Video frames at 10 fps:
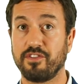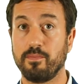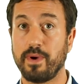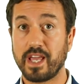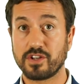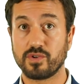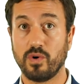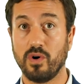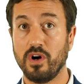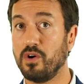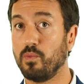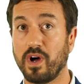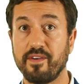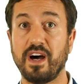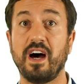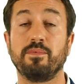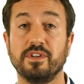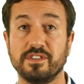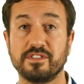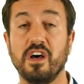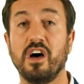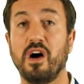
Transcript: So make sure whatever happens